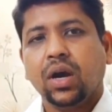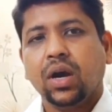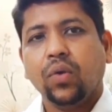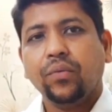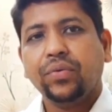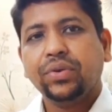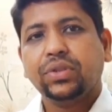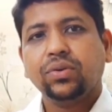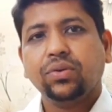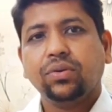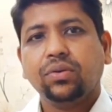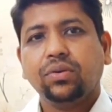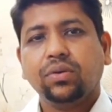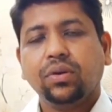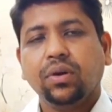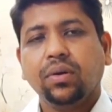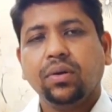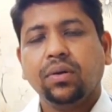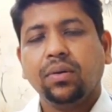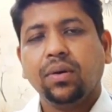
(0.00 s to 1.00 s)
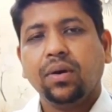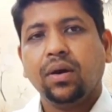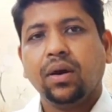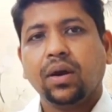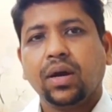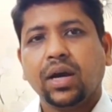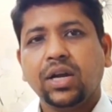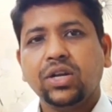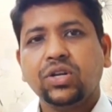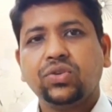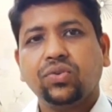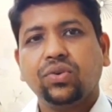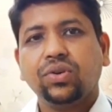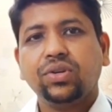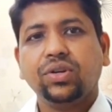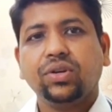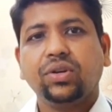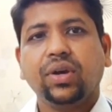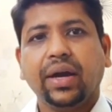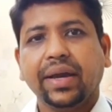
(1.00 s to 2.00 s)
with your
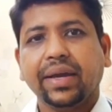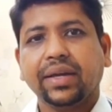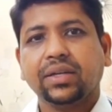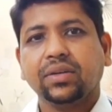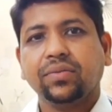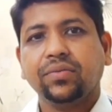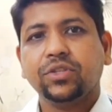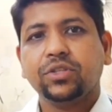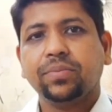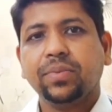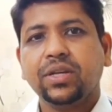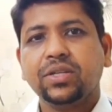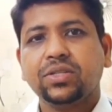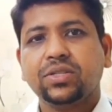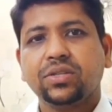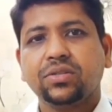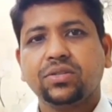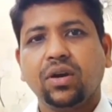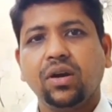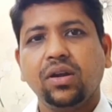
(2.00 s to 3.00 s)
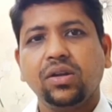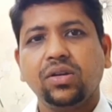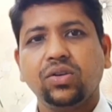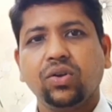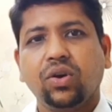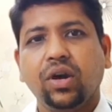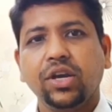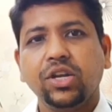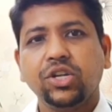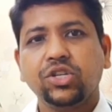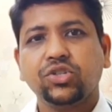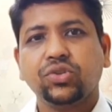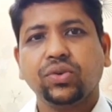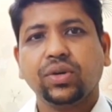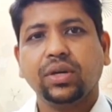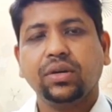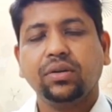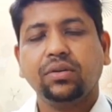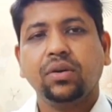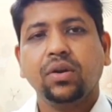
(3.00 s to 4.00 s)
controlled diet, which means salt, oil,
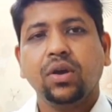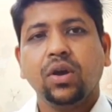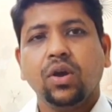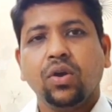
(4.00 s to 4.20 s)
sugar,